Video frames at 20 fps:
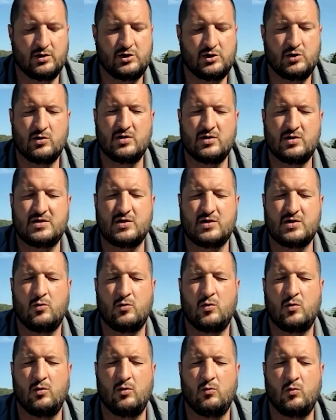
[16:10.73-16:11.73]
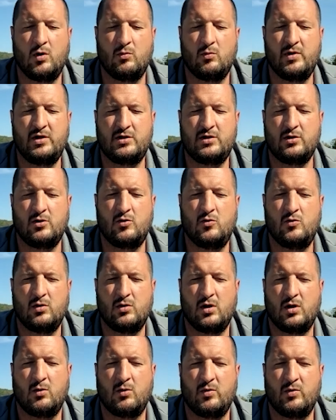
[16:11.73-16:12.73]
sure. So what we do,
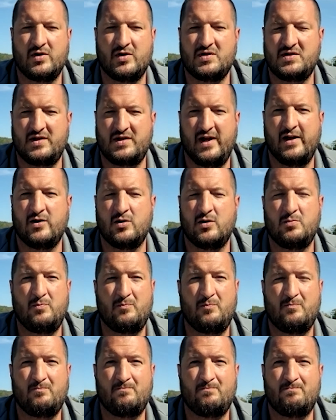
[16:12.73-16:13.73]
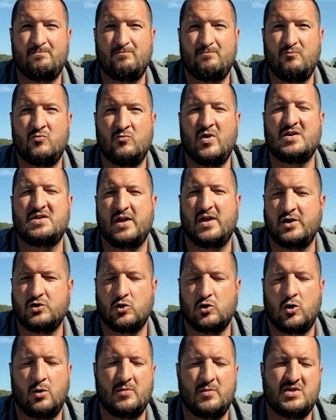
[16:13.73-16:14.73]
with our standard
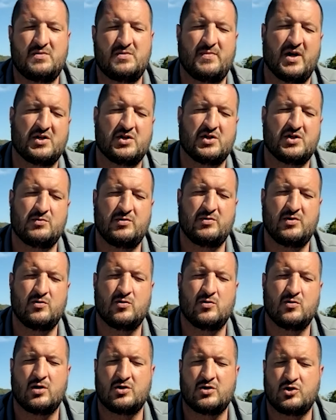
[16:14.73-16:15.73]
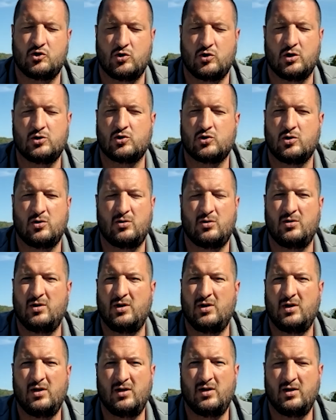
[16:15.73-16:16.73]
residential home inspections, we do our structural.
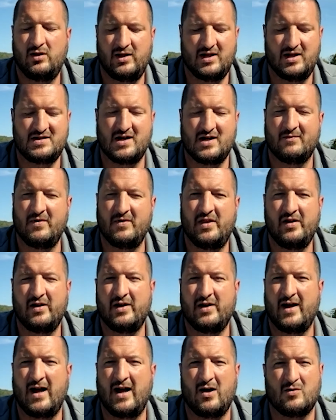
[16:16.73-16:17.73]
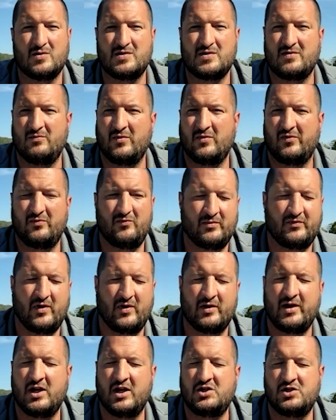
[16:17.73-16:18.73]
That's everything in the house, from the
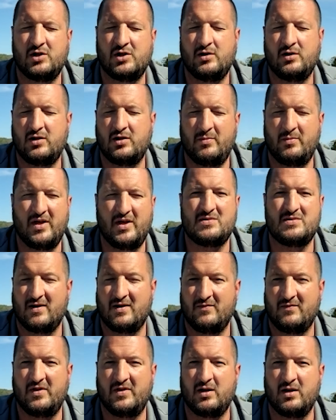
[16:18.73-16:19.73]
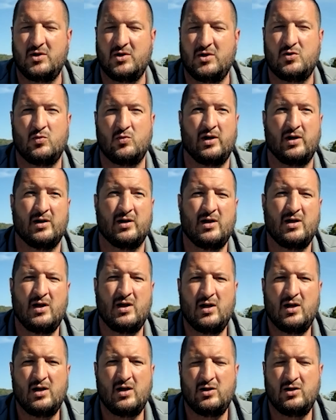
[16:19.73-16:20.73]
foundation to the basement, everything in between.
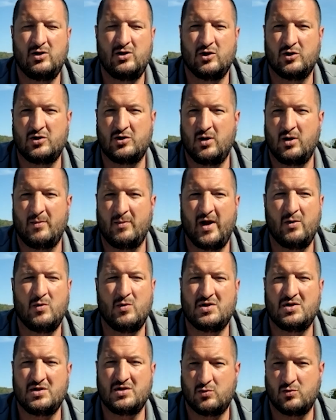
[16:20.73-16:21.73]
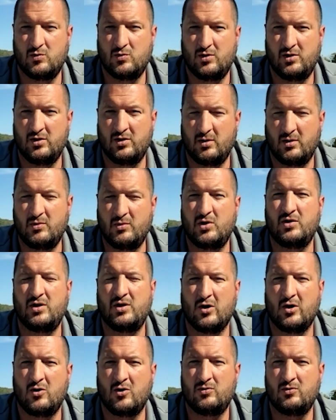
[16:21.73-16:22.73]
Your termite, which is your
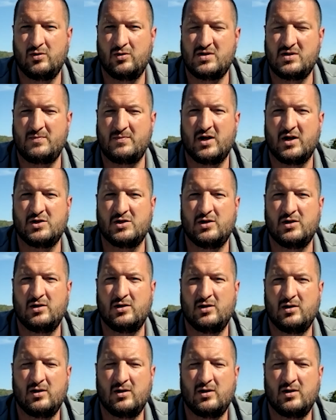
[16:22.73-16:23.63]
WDO inspection,